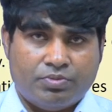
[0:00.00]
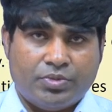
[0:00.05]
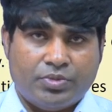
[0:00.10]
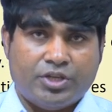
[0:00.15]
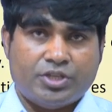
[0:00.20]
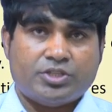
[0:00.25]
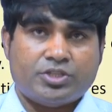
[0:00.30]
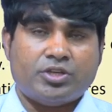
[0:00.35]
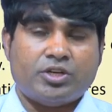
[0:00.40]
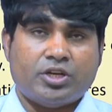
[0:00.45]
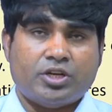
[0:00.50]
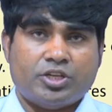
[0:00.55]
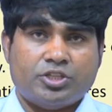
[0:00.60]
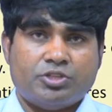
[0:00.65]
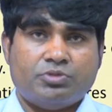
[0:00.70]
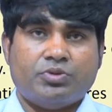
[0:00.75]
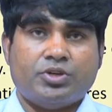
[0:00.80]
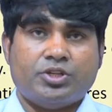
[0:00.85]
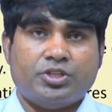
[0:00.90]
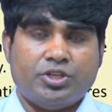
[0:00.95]
best
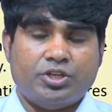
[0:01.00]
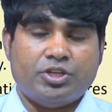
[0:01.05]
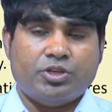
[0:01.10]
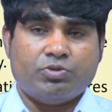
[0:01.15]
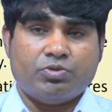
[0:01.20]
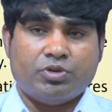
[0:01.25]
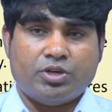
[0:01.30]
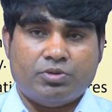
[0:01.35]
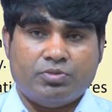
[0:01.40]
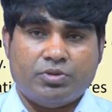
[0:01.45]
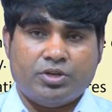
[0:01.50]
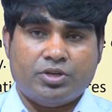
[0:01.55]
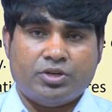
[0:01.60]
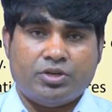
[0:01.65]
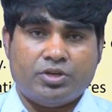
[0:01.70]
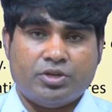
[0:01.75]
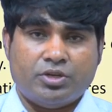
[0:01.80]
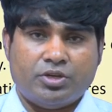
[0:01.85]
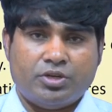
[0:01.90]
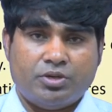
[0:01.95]
as per the
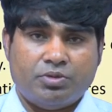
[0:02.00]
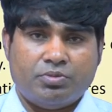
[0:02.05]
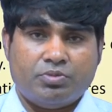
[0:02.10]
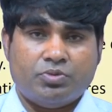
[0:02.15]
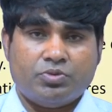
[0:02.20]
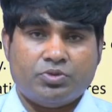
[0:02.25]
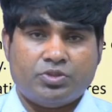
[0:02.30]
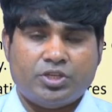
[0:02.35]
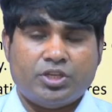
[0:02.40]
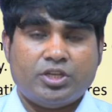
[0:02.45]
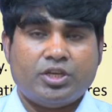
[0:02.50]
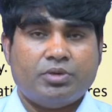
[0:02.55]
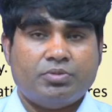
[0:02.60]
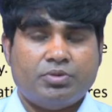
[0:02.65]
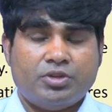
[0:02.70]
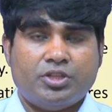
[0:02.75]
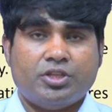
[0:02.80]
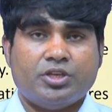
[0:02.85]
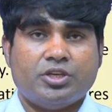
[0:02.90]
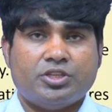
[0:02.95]
requirement. If you say
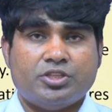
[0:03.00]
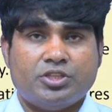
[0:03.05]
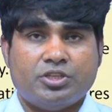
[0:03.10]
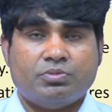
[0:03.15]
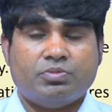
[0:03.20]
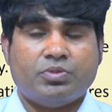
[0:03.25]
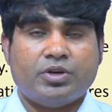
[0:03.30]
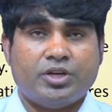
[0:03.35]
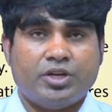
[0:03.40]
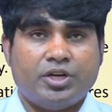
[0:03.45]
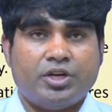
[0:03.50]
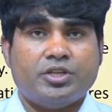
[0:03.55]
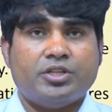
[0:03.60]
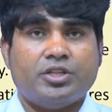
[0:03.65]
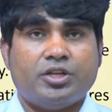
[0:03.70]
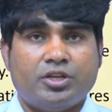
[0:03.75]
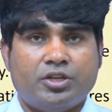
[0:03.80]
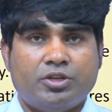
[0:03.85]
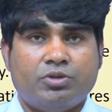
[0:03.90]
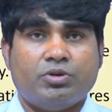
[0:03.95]
everything is infinite,
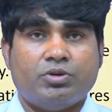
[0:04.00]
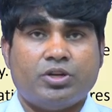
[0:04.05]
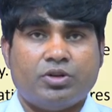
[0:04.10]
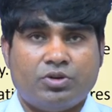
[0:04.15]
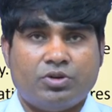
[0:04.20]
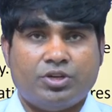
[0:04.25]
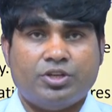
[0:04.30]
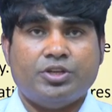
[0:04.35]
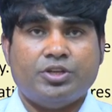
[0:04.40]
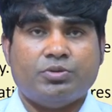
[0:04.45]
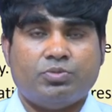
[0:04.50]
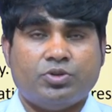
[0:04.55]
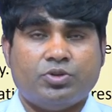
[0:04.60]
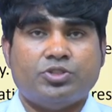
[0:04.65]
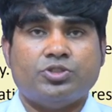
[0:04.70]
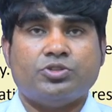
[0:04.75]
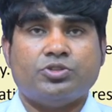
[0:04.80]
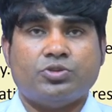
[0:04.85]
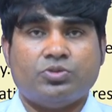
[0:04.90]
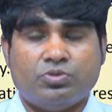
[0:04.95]
then you are not in a
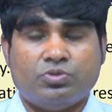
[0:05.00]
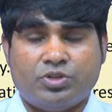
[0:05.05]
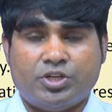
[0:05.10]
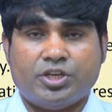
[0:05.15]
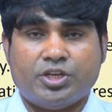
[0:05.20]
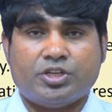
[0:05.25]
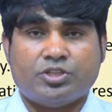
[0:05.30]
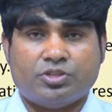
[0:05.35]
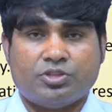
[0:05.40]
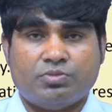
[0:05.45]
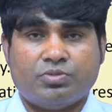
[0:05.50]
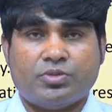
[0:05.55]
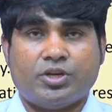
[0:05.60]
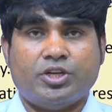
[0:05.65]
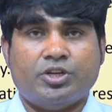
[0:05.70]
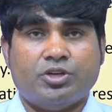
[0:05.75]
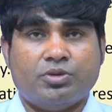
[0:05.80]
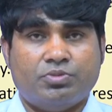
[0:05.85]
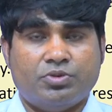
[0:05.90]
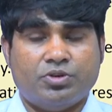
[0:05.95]
position to take some
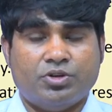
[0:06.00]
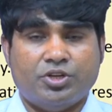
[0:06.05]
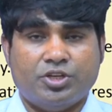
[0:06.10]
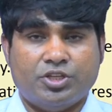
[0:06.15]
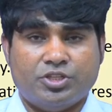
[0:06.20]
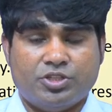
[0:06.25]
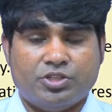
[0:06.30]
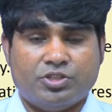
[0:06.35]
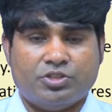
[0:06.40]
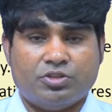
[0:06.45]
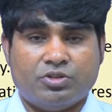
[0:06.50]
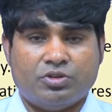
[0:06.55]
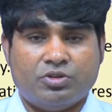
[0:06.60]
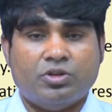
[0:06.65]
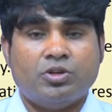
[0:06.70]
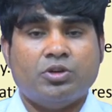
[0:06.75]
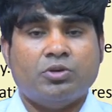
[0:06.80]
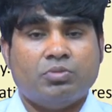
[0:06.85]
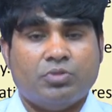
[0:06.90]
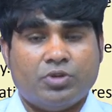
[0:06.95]
kind of decision,
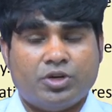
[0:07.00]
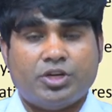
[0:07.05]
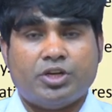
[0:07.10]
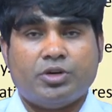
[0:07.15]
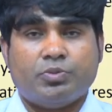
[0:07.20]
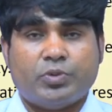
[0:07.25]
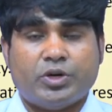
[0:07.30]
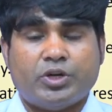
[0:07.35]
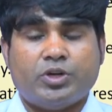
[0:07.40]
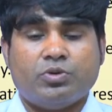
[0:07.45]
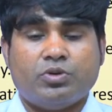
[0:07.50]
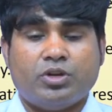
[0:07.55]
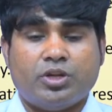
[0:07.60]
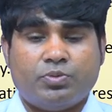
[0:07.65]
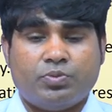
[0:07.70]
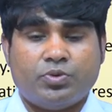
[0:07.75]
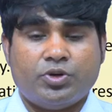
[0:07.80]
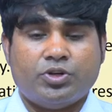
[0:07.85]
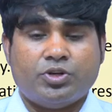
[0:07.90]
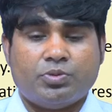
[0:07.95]
but at a particular
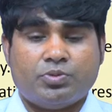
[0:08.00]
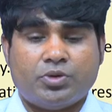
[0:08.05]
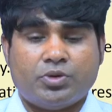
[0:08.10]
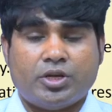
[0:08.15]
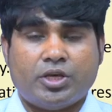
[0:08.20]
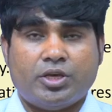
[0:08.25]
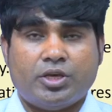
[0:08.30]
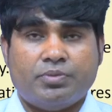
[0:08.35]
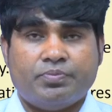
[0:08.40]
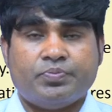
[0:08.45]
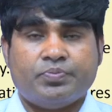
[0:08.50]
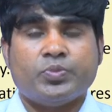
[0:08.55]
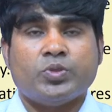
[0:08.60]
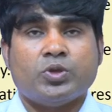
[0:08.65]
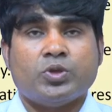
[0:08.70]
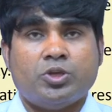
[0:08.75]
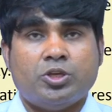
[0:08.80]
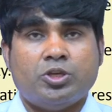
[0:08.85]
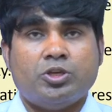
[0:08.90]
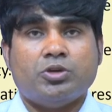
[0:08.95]
point of time
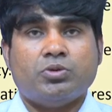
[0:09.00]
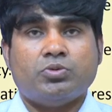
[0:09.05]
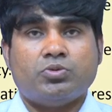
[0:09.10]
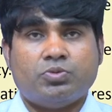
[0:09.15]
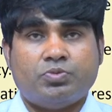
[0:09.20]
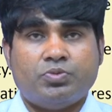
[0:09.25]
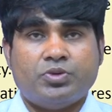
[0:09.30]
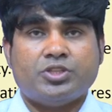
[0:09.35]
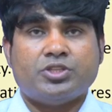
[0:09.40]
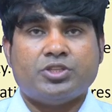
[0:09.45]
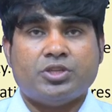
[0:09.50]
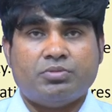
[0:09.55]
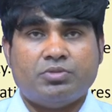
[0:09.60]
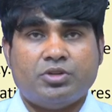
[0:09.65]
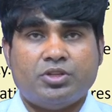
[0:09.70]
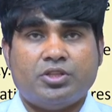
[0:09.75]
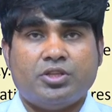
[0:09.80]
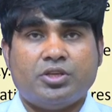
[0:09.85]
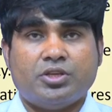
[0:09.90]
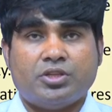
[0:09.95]
you have to fix
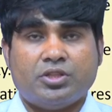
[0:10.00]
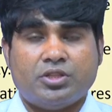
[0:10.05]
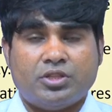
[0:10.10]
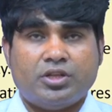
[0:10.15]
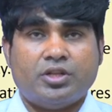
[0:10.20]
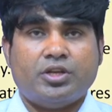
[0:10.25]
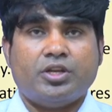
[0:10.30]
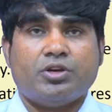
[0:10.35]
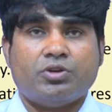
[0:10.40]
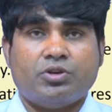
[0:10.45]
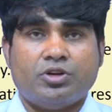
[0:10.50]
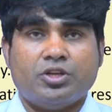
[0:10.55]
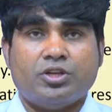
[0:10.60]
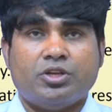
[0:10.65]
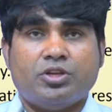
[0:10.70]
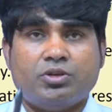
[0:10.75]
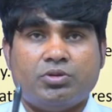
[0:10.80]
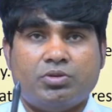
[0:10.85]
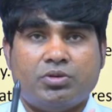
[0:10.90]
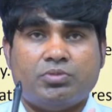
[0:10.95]
everything, then
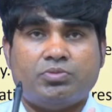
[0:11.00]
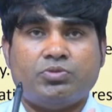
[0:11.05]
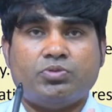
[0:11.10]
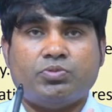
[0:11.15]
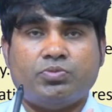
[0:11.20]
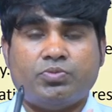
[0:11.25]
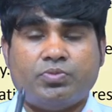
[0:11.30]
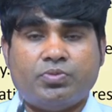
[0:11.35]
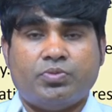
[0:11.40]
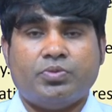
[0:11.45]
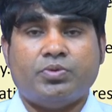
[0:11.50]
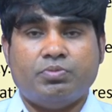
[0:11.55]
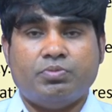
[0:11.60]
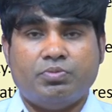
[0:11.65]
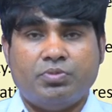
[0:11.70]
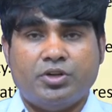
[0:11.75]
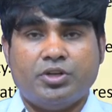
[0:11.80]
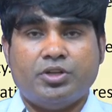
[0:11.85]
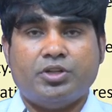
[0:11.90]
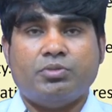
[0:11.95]
accordingly you have to
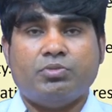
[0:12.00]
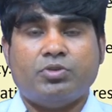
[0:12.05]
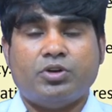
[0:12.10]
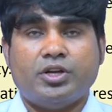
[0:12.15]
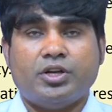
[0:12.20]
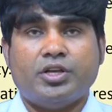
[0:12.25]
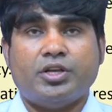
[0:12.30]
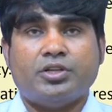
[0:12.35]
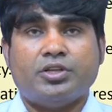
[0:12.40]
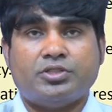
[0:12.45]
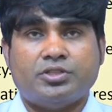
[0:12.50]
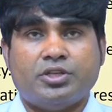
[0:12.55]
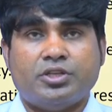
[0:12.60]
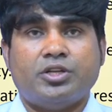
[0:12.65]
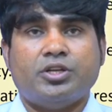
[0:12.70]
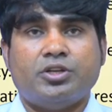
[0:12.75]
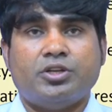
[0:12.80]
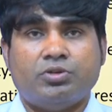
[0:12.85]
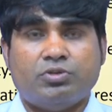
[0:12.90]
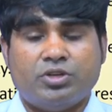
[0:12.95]
build the models
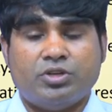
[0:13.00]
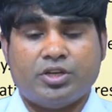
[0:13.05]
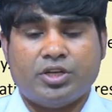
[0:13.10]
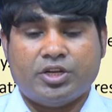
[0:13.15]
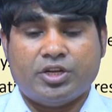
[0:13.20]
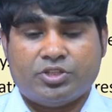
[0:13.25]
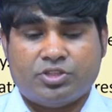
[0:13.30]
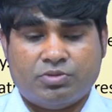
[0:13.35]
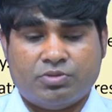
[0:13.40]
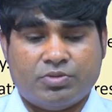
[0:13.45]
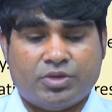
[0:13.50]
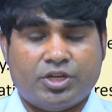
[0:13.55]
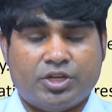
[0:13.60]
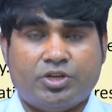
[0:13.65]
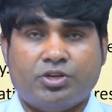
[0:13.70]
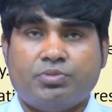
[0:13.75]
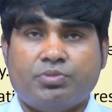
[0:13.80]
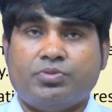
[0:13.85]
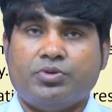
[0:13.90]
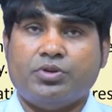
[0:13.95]
and you will get some
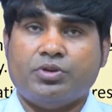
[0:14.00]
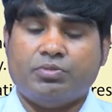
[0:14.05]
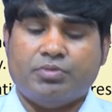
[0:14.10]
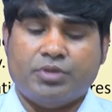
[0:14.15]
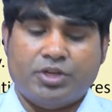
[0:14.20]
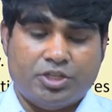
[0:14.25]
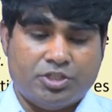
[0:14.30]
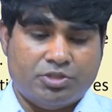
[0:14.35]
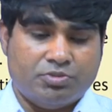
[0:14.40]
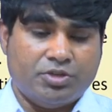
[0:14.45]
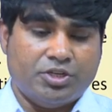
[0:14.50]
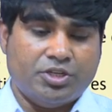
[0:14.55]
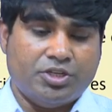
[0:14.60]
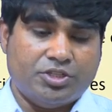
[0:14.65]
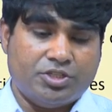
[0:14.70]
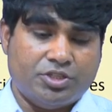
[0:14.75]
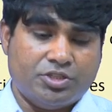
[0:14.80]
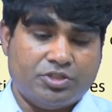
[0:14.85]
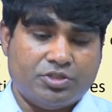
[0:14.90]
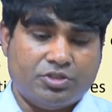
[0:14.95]
kind of management
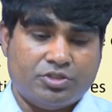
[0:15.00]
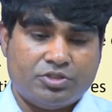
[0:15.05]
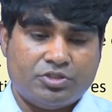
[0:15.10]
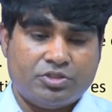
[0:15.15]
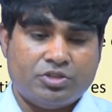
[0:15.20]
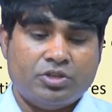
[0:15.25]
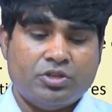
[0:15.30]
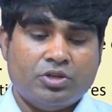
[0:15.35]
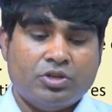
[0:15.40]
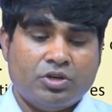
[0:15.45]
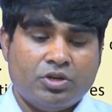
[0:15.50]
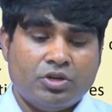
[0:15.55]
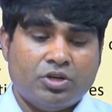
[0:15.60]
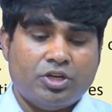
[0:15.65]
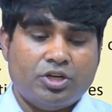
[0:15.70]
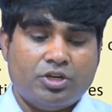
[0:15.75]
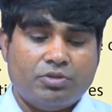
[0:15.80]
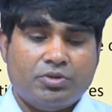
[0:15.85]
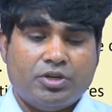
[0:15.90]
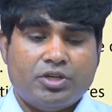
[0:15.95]
decisions.
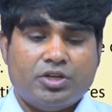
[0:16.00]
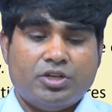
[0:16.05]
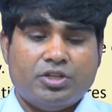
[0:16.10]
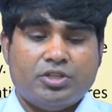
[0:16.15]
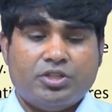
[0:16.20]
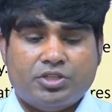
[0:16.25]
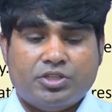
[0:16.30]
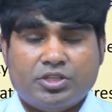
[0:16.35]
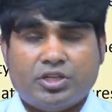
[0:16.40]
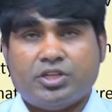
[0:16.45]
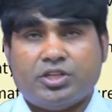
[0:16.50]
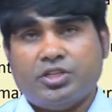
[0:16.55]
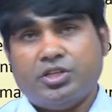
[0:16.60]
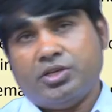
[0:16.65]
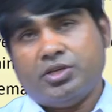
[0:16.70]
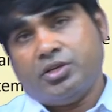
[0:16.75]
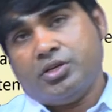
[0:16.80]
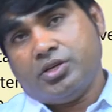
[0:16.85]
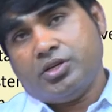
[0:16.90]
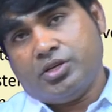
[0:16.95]
Ultimately, these are
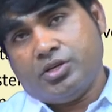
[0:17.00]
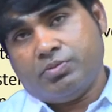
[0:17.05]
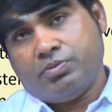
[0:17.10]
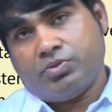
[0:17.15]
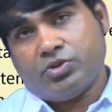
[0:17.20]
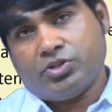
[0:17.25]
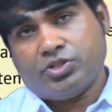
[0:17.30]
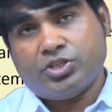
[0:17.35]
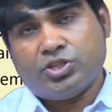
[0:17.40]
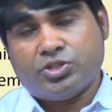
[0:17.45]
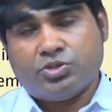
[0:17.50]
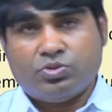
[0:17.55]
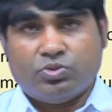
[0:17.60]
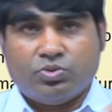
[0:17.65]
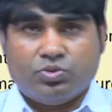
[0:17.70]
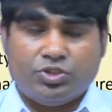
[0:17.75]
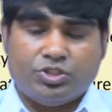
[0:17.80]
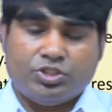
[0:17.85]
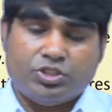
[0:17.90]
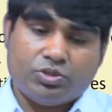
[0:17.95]
the process
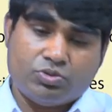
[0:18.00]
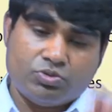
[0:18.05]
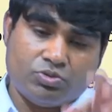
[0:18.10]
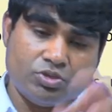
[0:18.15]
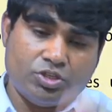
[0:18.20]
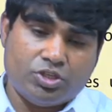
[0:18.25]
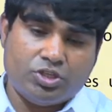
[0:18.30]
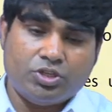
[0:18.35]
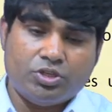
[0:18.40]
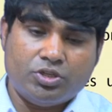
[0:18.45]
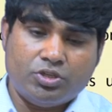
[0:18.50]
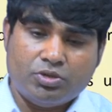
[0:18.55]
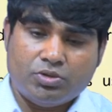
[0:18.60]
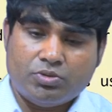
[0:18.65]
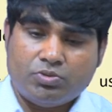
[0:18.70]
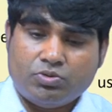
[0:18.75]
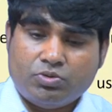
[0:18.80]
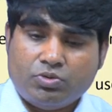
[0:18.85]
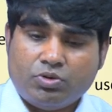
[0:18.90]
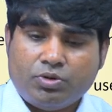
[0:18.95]
through which actually you
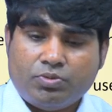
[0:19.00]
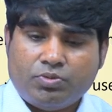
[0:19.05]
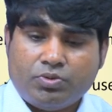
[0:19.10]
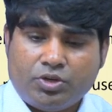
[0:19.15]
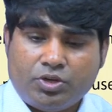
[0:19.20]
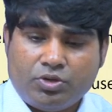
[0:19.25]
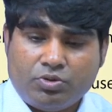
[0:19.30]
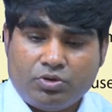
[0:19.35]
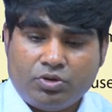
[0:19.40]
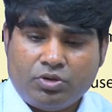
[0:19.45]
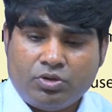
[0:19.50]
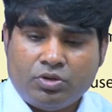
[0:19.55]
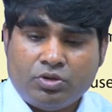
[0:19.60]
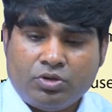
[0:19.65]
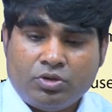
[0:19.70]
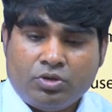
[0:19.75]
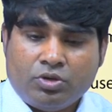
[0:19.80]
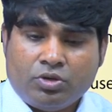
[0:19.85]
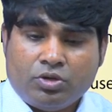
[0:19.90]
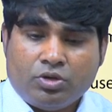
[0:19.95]
have to go for
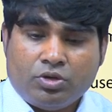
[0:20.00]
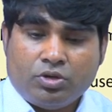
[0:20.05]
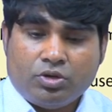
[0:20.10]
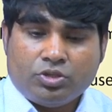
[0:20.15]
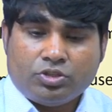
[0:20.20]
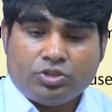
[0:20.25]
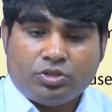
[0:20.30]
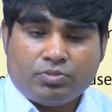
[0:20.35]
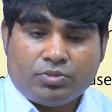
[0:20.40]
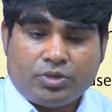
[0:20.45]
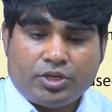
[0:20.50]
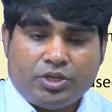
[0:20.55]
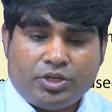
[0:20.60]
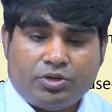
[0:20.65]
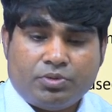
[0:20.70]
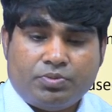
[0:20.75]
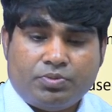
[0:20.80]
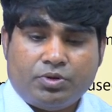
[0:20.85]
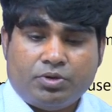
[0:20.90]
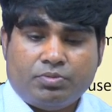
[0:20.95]
some
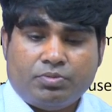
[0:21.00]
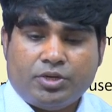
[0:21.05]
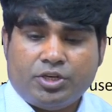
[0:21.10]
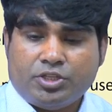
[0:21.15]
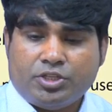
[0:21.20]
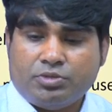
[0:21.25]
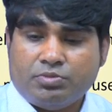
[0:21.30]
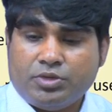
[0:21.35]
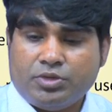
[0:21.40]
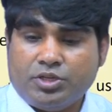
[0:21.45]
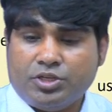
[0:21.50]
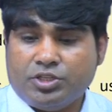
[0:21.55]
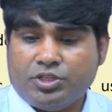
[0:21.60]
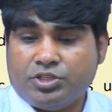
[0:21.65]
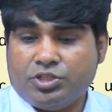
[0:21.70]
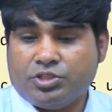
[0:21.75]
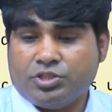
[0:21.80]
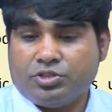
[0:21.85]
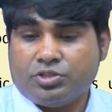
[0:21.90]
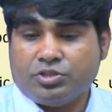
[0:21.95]
kind of management
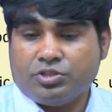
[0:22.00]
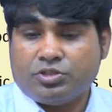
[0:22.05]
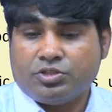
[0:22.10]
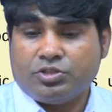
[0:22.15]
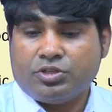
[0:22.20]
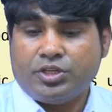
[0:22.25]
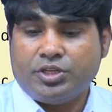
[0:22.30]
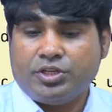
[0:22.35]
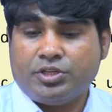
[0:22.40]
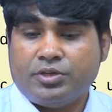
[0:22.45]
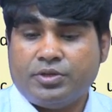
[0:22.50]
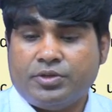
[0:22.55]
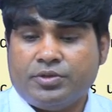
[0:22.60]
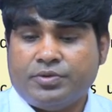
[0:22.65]
decisions, right.